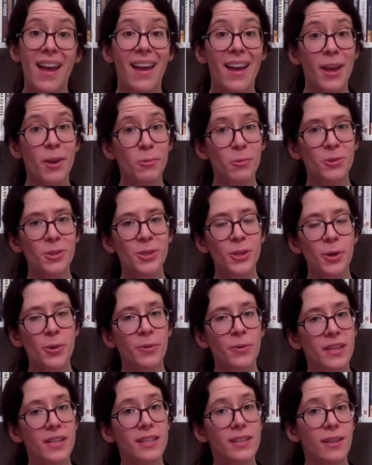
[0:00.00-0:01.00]
And also
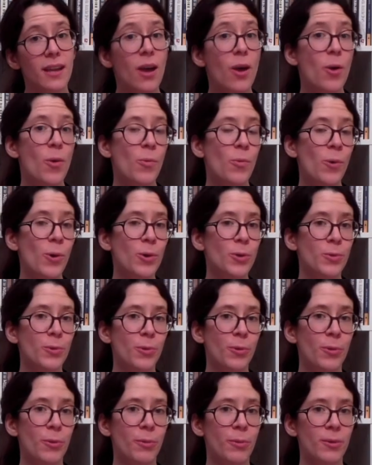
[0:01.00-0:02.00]
this was one
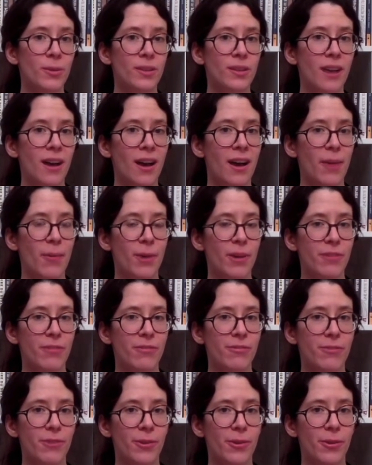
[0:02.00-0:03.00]
of the books I read
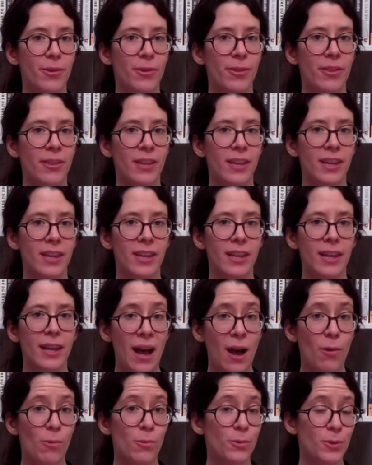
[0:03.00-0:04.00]
for the
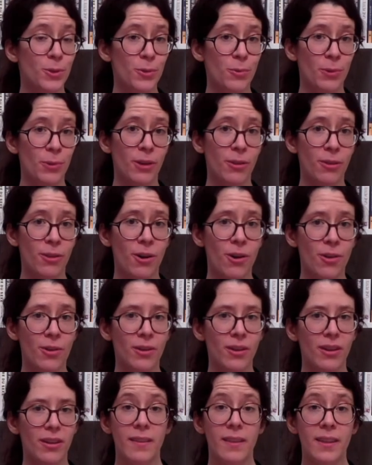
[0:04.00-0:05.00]
Owls
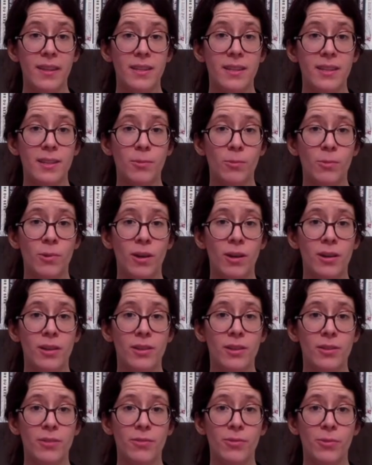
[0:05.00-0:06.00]
readathon. This
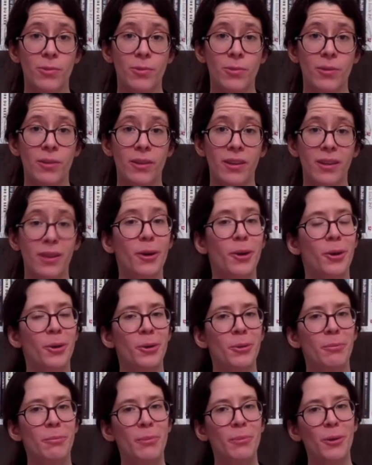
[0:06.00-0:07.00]
was for the
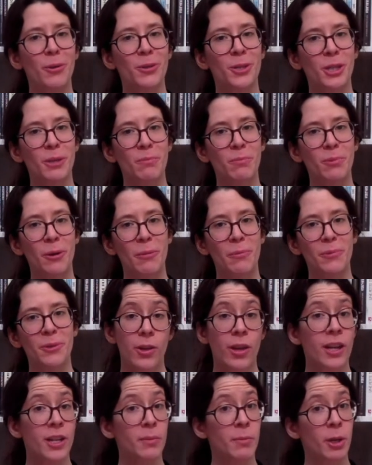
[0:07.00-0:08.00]
herbology prompt.
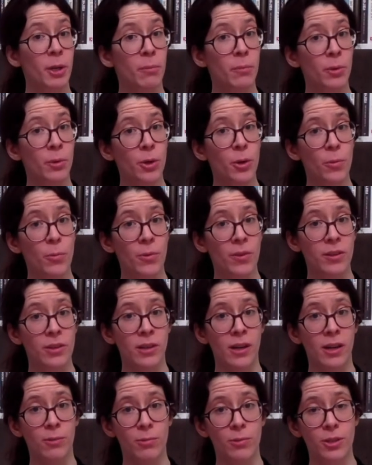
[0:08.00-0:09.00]
You had to pick a book with a
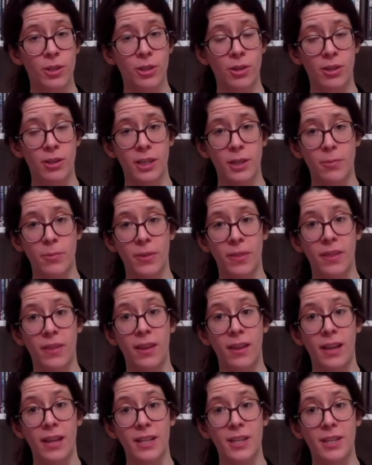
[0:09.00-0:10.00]
title starting with the
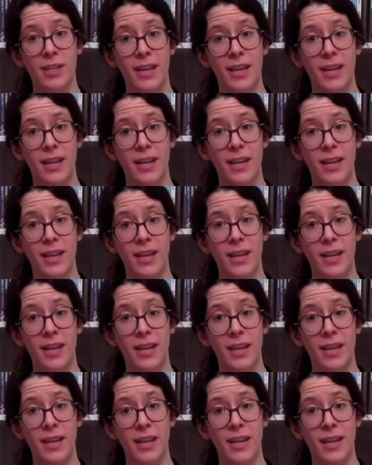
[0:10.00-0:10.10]
letter